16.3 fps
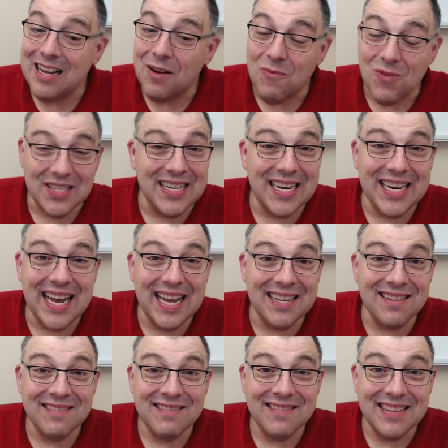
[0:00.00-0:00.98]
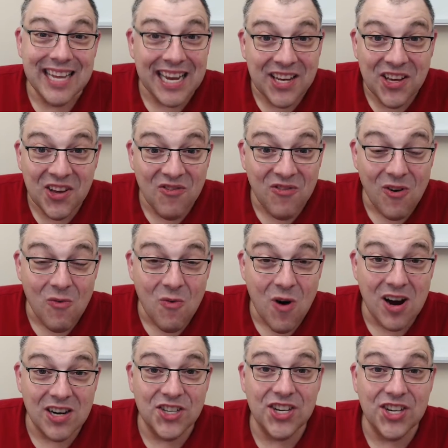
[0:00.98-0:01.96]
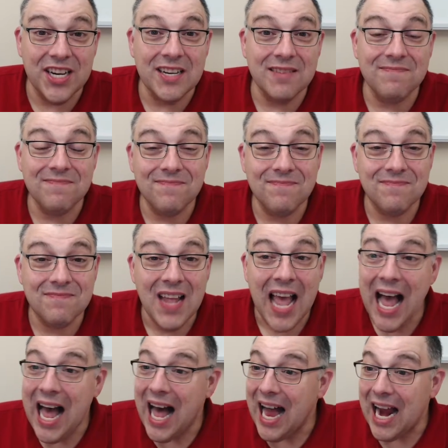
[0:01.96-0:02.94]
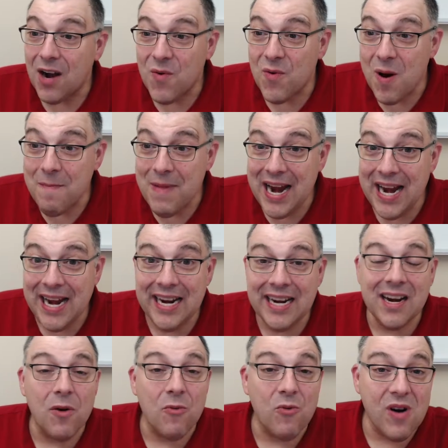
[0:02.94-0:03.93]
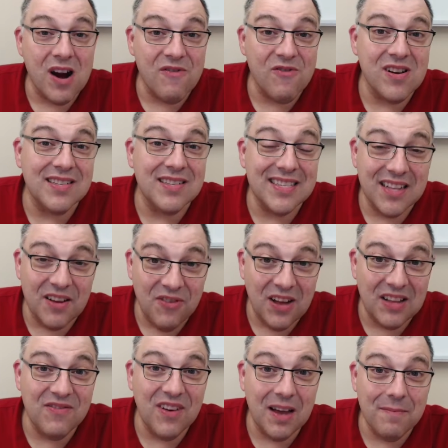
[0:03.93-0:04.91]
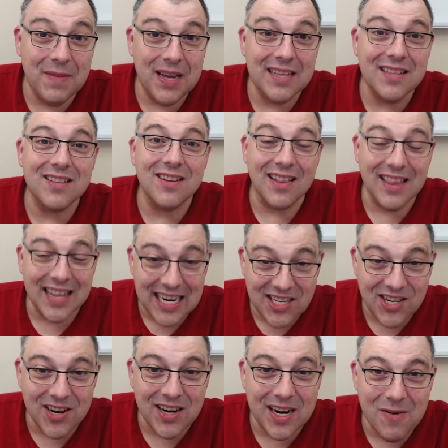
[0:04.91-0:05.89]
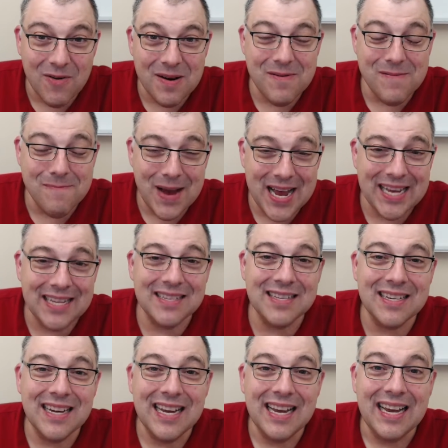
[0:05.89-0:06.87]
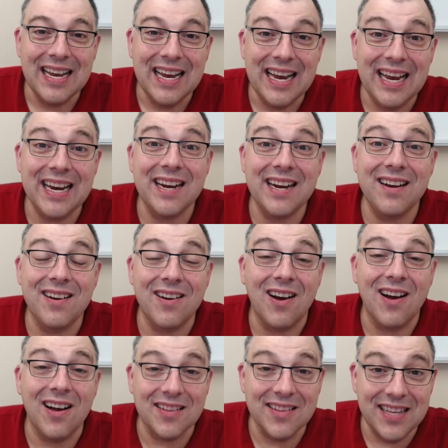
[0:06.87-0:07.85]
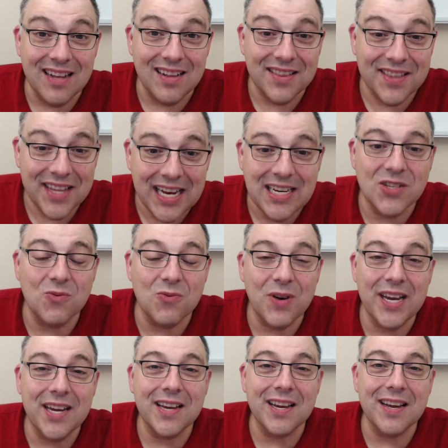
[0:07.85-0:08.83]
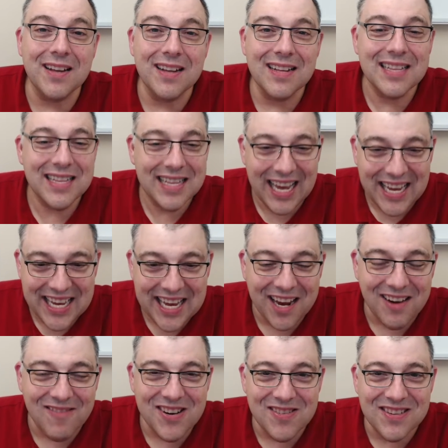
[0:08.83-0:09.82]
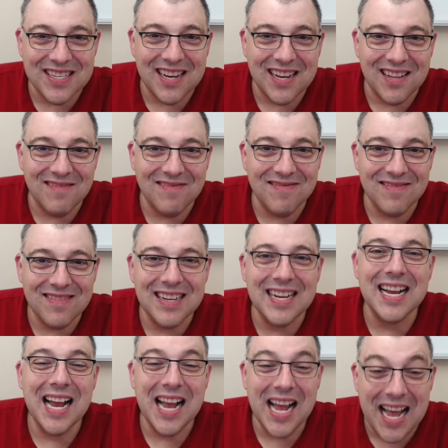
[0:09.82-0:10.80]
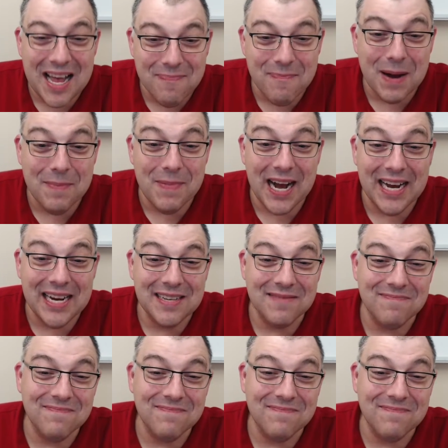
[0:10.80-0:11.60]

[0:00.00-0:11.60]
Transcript: Once again, thank you for watching. I remain Reverend Stefan Vermette, the lectionary man, and until next week, take care of yourself and bye bye.